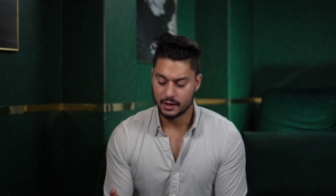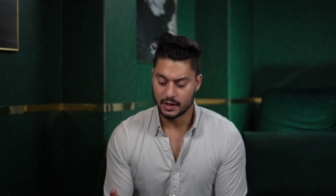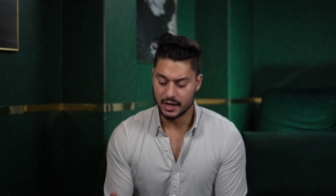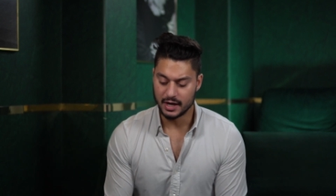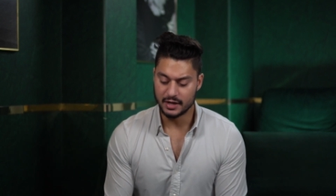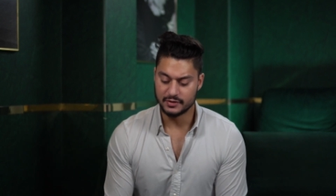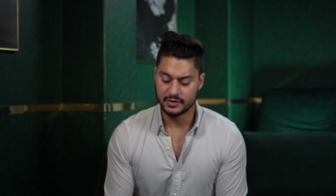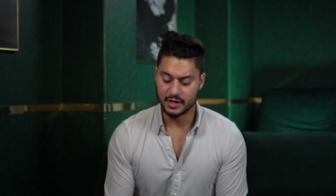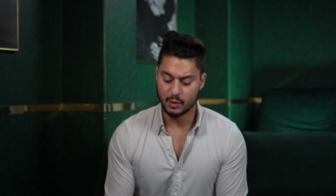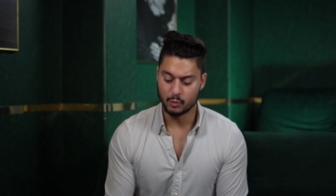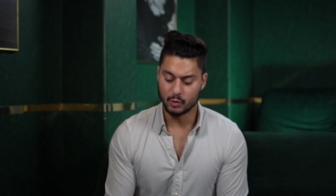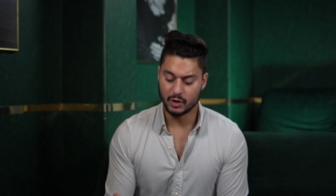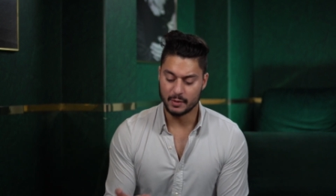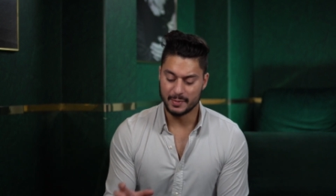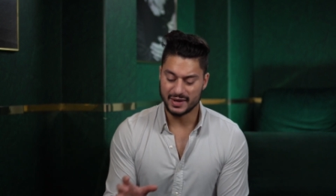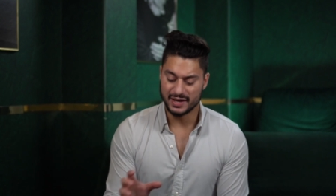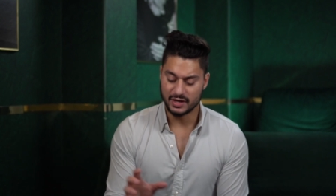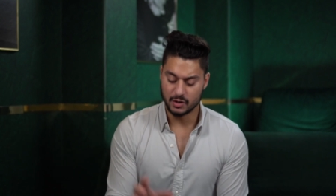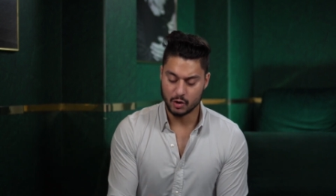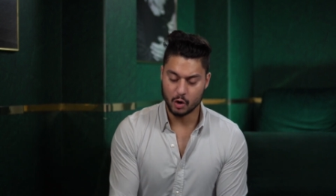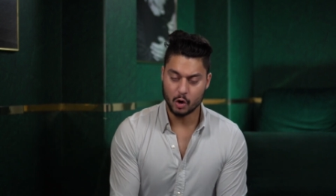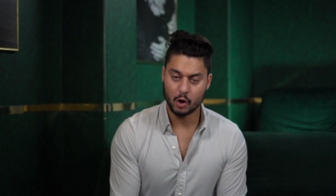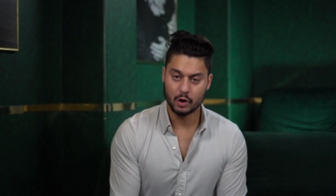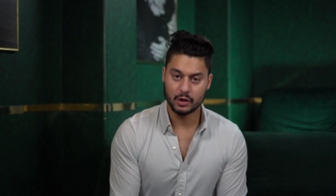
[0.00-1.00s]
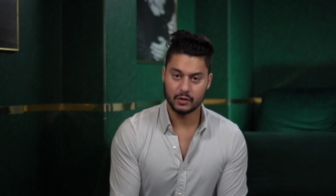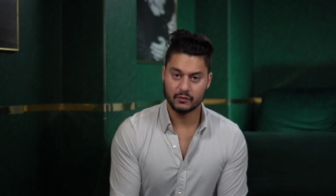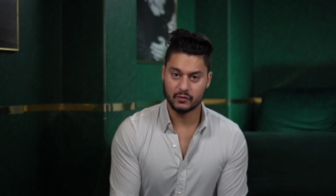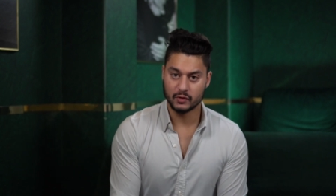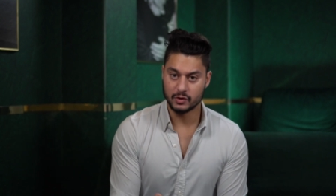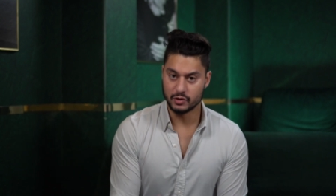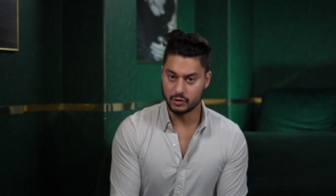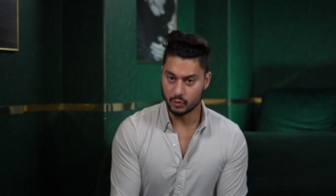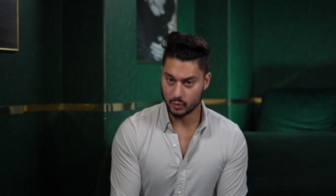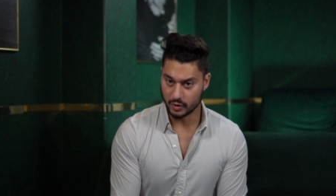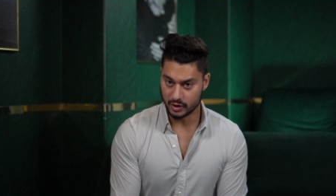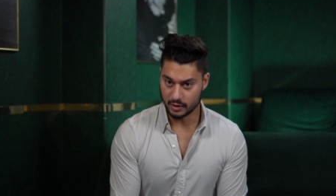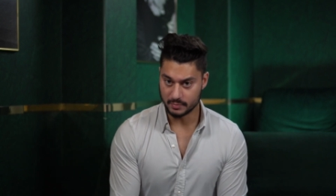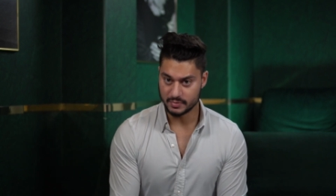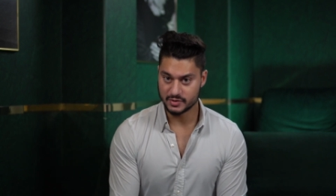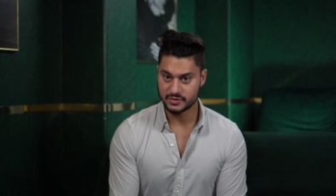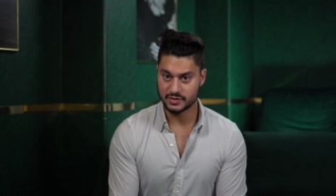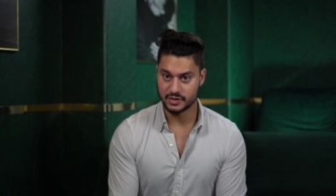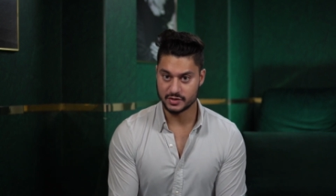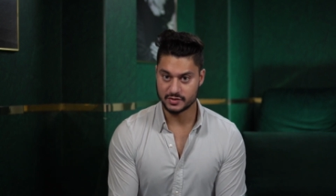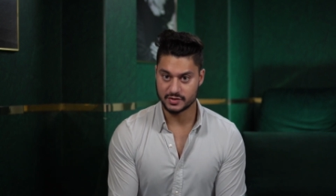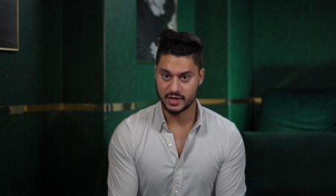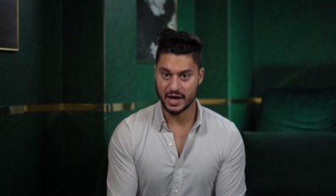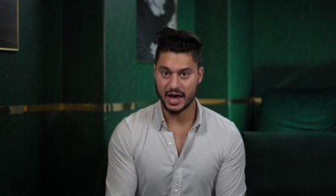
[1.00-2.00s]
And they want to make it harder for you to run a
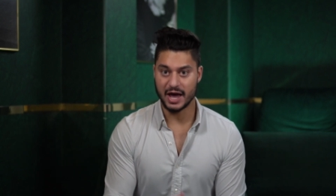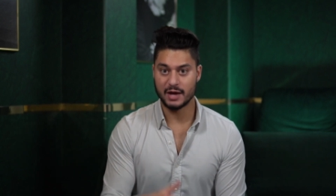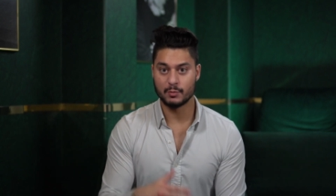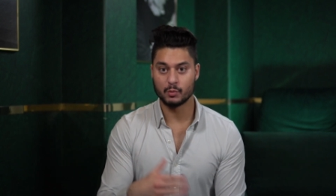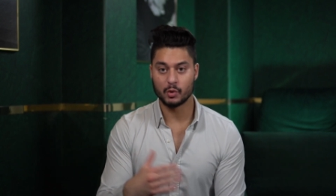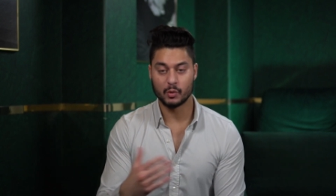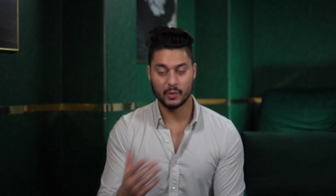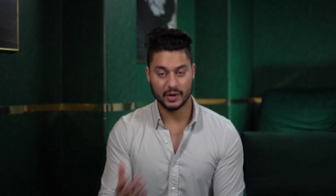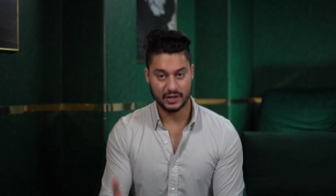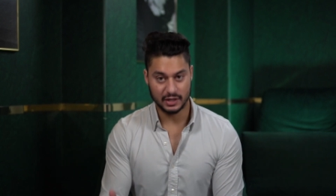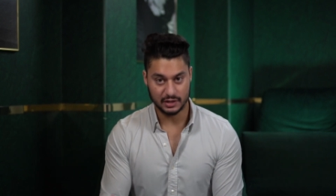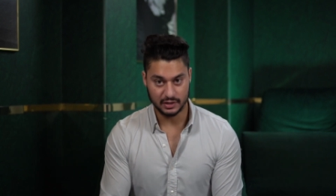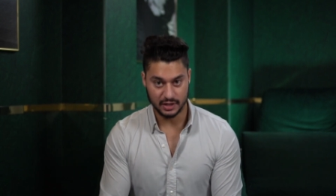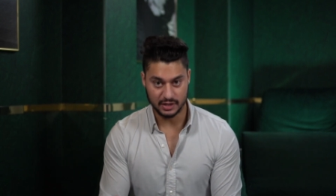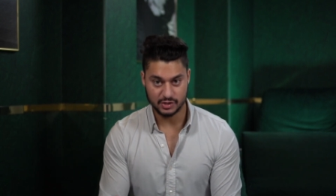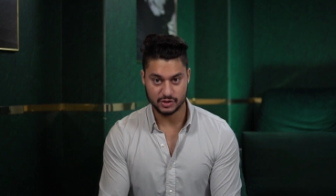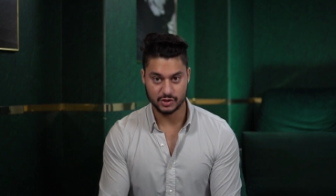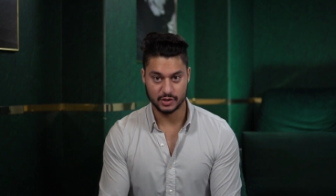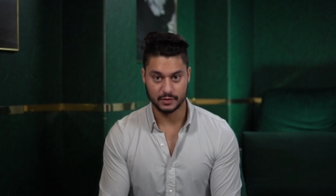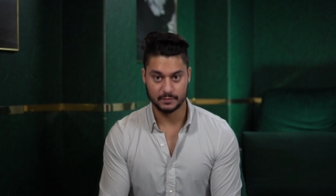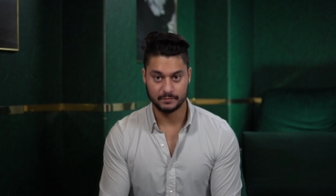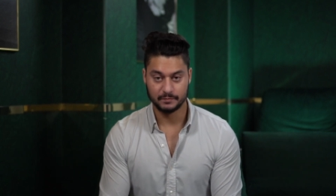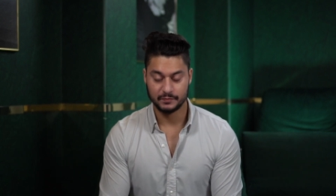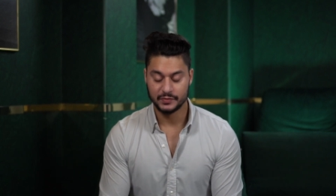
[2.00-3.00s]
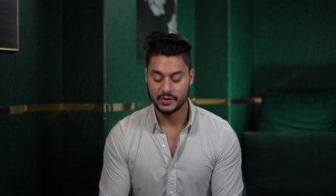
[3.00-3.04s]
business, add more regulation.